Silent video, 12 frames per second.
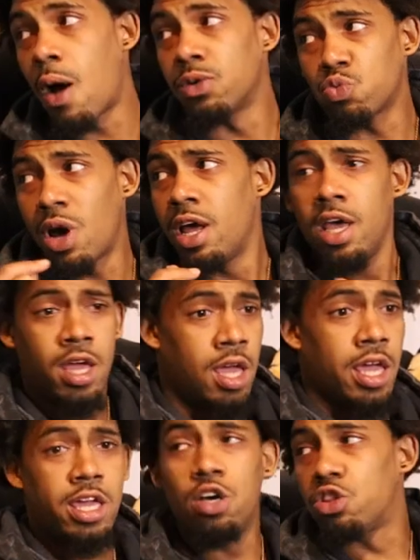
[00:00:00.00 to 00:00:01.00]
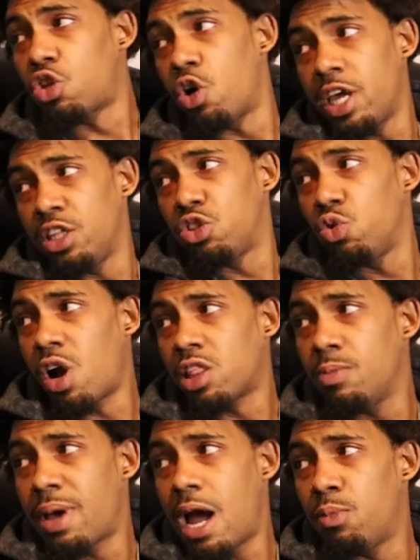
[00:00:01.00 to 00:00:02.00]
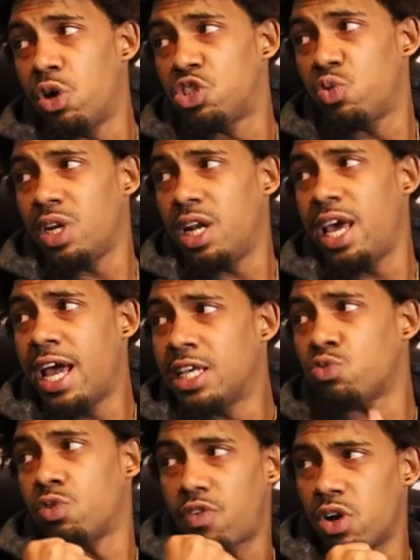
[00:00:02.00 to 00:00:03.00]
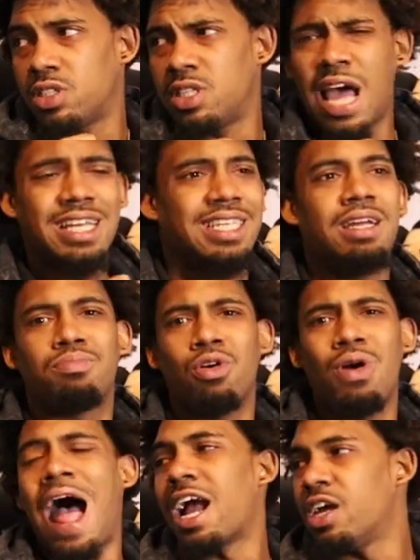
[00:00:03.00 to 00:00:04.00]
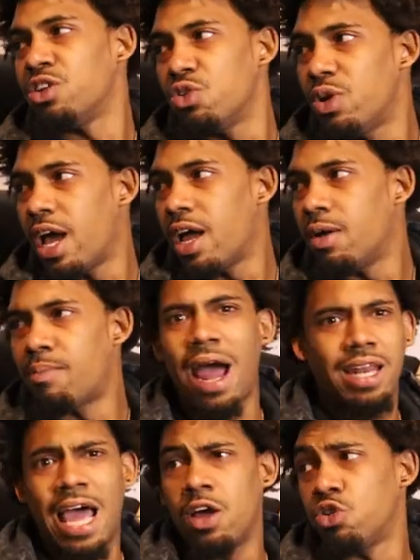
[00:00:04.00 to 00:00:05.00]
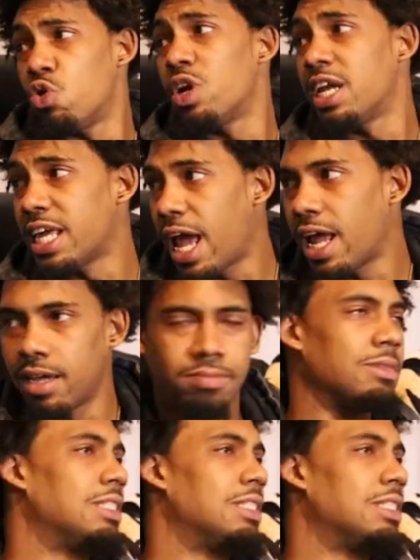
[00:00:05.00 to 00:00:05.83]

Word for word: I was what he threw he threw it off the backboard between the legs, reversed it. I said, bro, I can do that. Might yeah. like do it in the game.